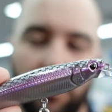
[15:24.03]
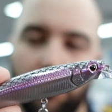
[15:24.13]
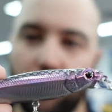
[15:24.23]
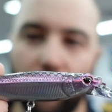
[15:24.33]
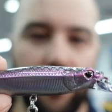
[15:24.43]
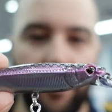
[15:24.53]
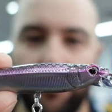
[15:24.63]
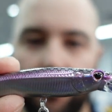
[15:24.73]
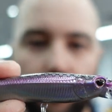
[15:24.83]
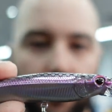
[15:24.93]
I'm sure they're
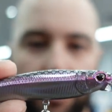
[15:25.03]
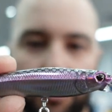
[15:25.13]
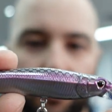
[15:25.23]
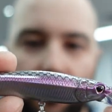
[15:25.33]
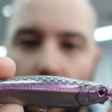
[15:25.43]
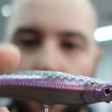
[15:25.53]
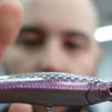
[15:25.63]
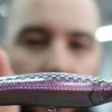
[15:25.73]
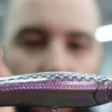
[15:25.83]
still going to slowly